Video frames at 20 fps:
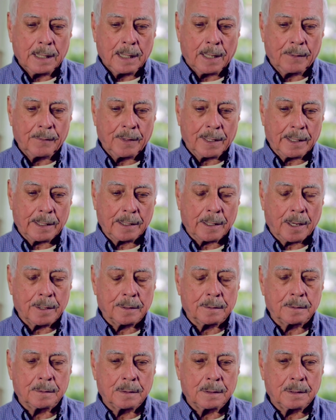And then I
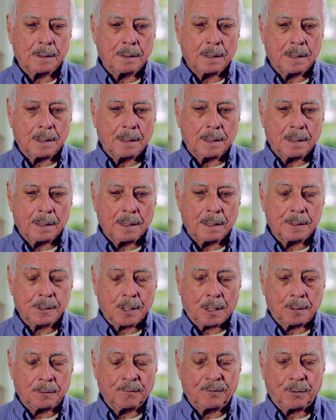got a
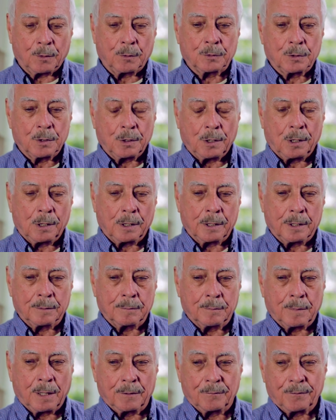sudden phone call
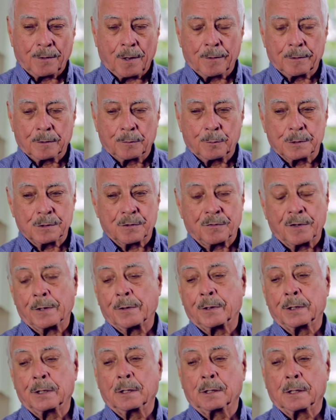and my father was
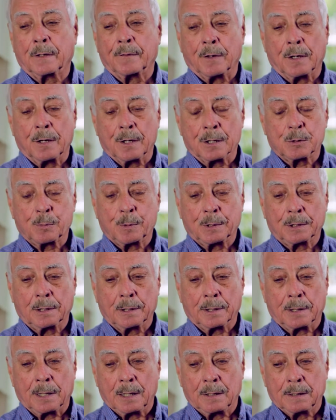very ill in the
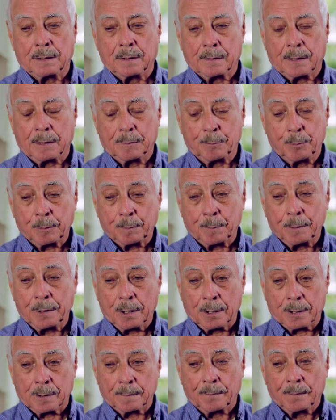hospital and I, they put me
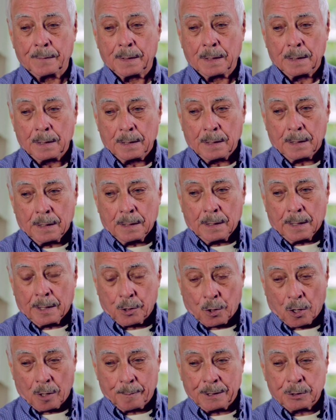in a,
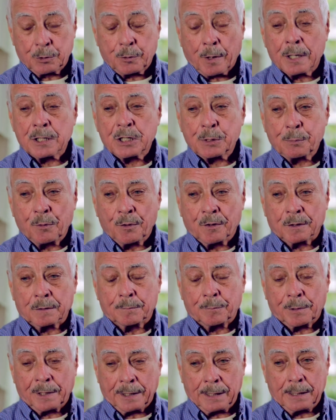an army
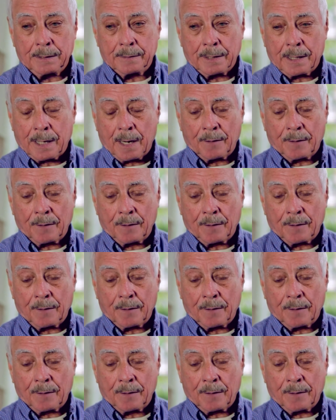transport plane that